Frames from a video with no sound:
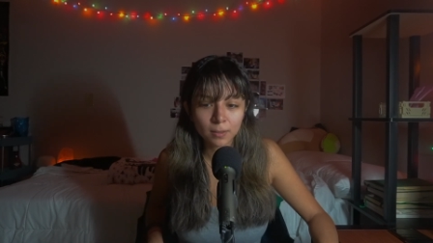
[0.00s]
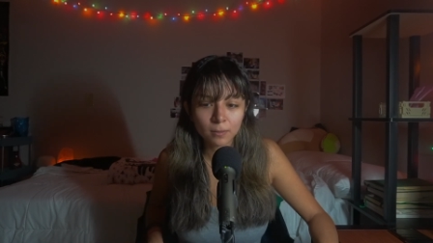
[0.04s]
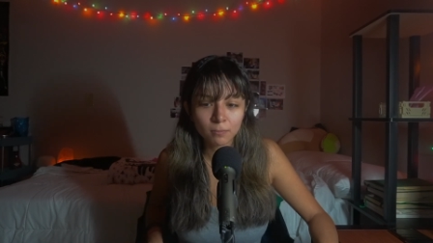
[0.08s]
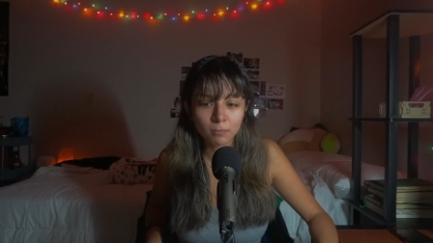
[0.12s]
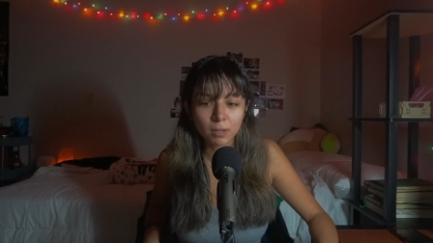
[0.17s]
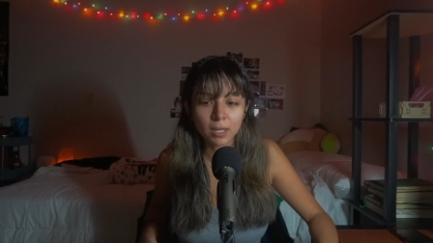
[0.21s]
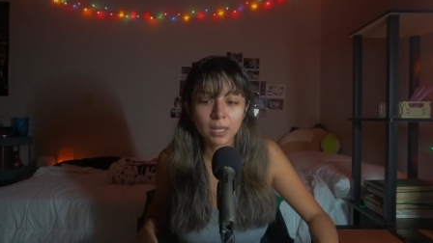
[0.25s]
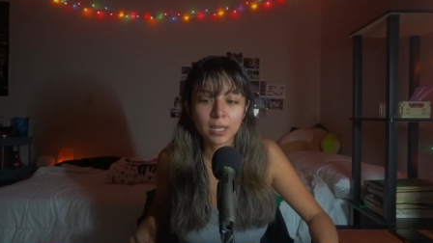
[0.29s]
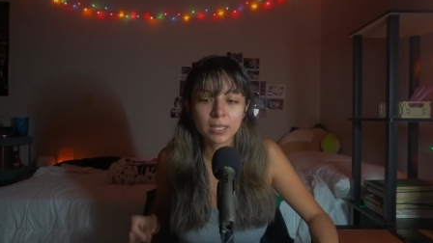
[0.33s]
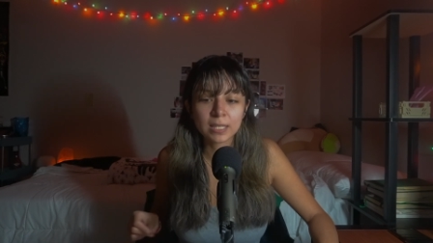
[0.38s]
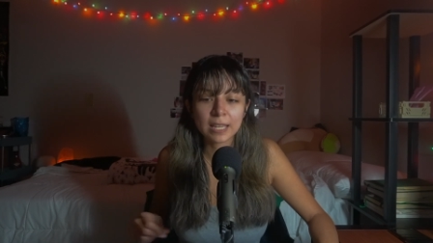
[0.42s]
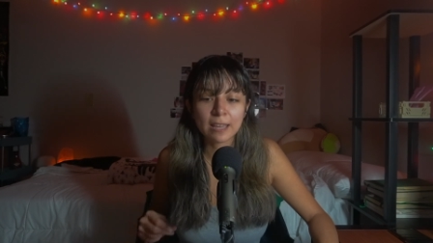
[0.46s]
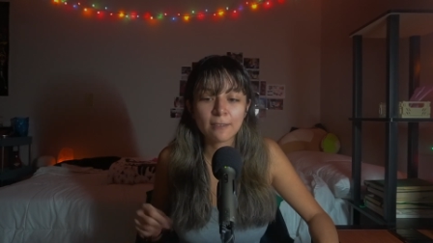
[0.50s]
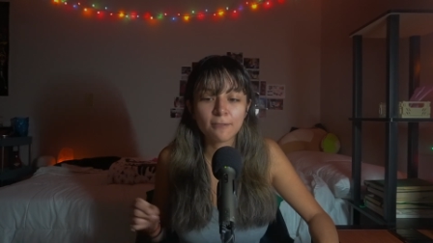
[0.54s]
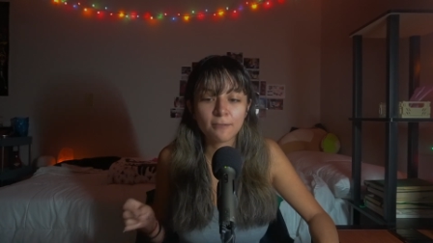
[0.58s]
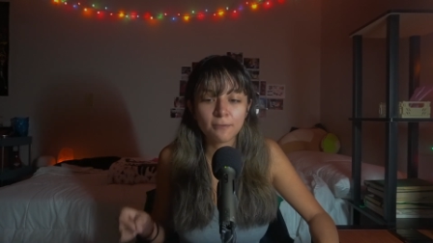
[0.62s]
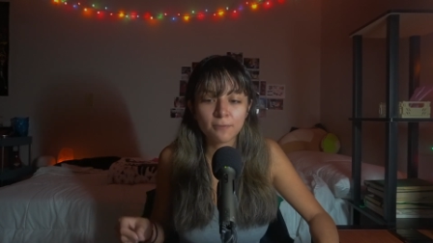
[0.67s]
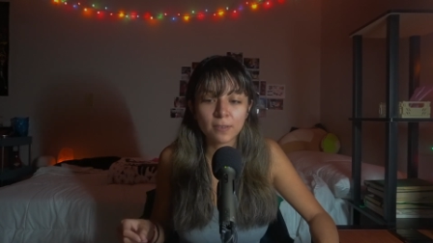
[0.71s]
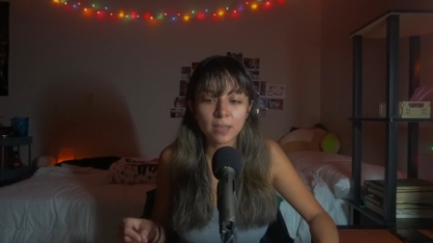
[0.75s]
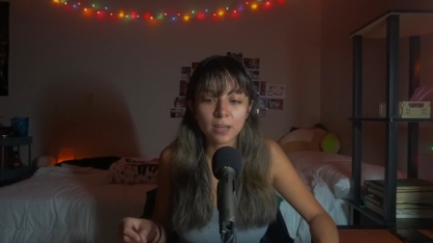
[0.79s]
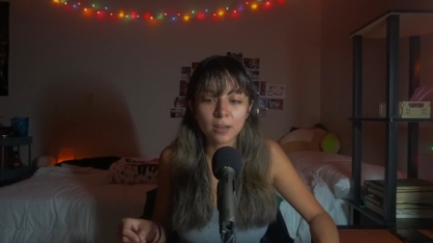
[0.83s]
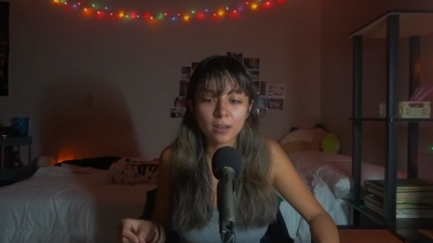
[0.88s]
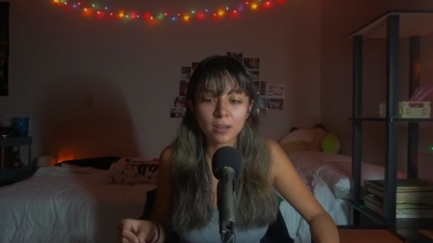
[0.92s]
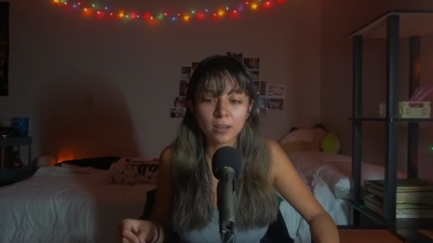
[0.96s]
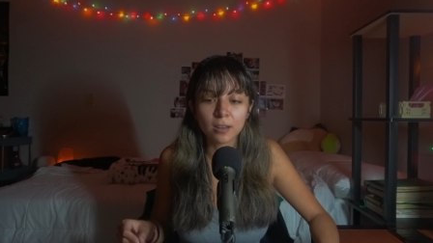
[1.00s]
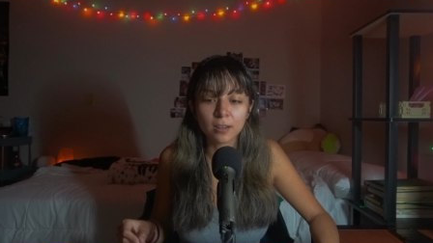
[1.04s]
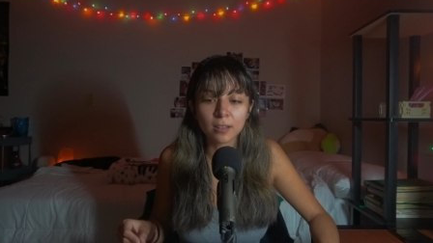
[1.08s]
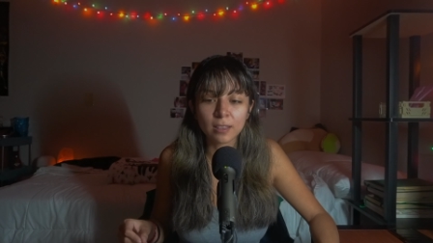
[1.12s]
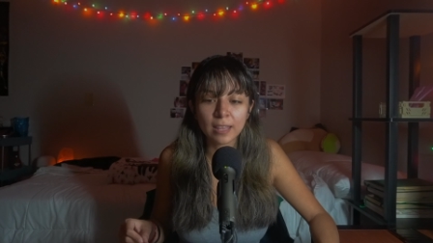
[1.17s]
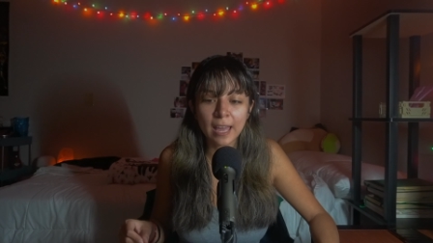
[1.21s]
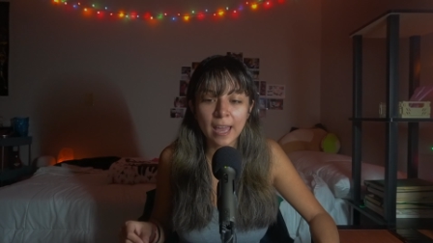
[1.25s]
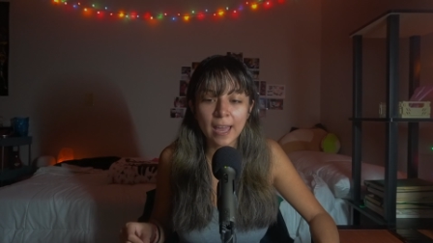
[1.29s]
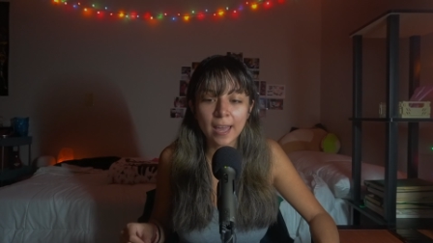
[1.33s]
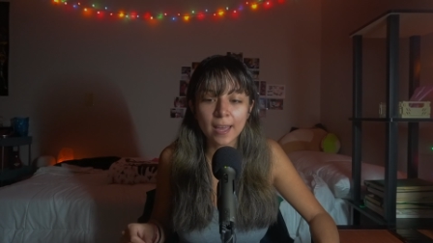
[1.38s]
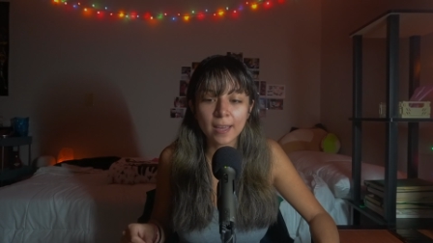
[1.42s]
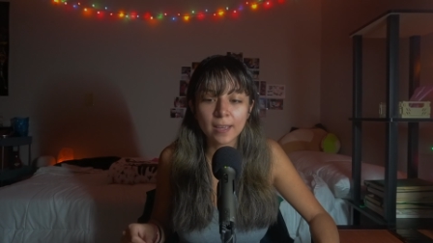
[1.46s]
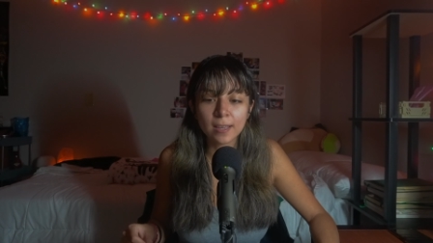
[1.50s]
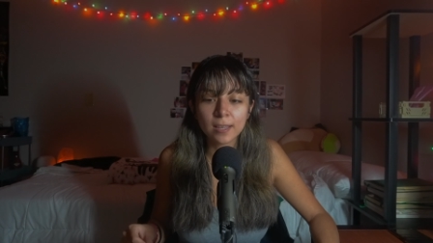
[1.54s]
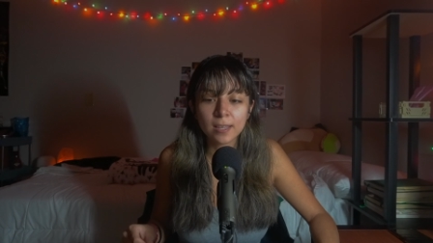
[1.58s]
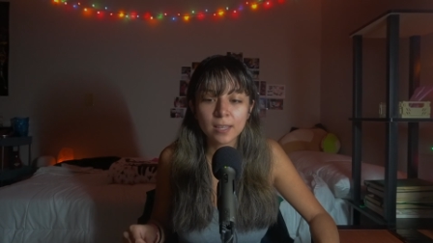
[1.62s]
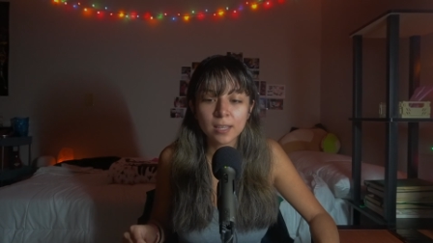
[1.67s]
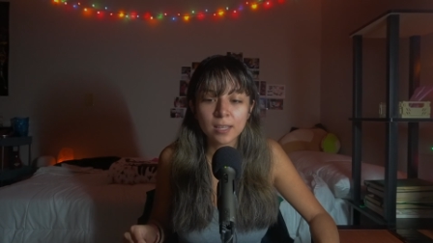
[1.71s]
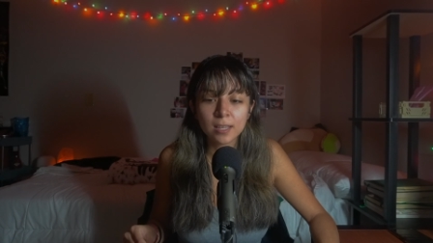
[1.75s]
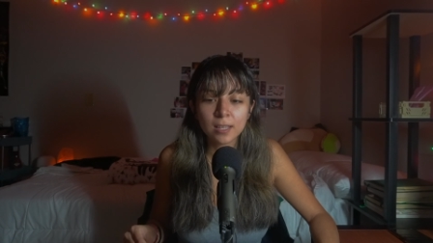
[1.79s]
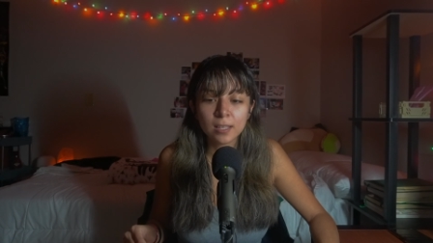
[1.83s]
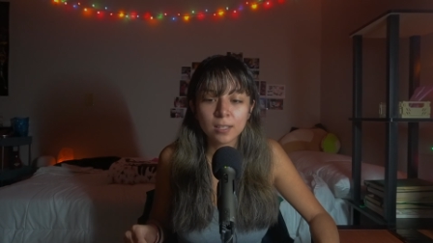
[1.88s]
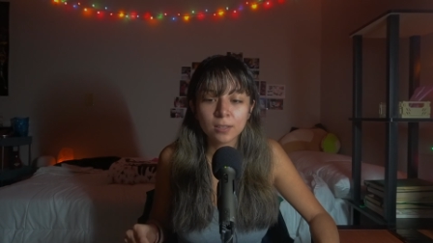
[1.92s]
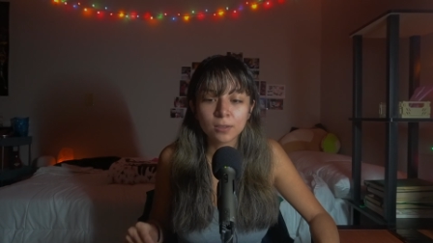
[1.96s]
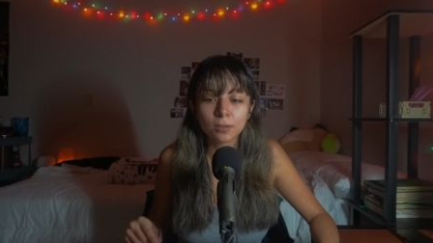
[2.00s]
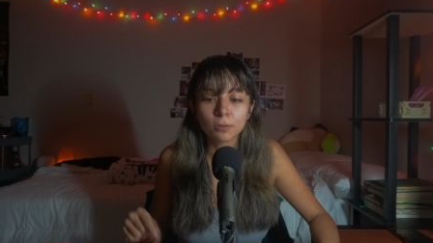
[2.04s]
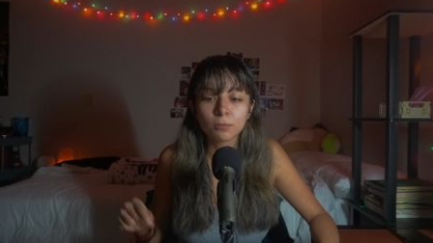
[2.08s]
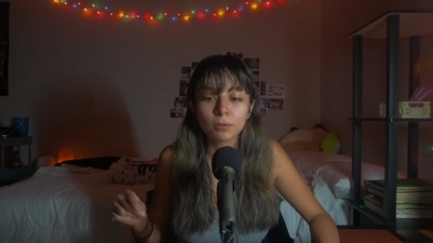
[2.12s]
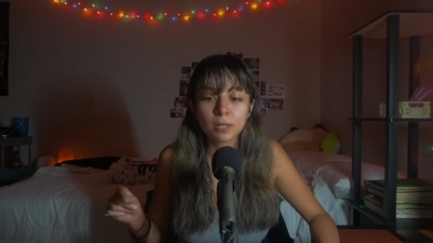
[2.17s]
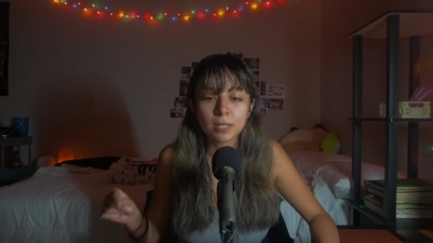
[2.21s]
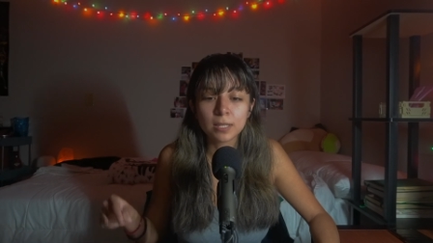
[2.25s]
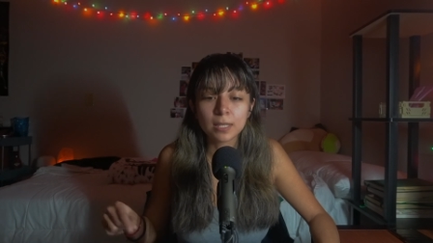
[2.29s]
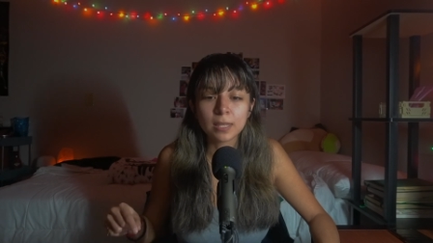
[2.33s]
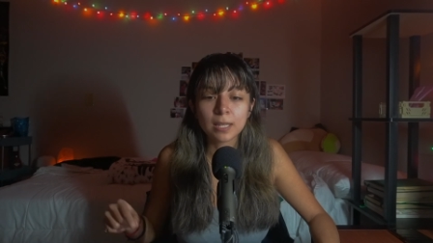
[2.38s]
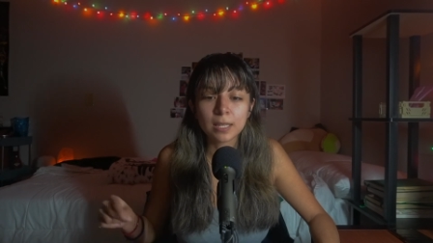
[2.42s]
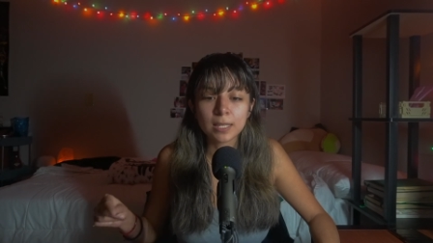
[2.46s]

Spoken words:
Because I fear that the reason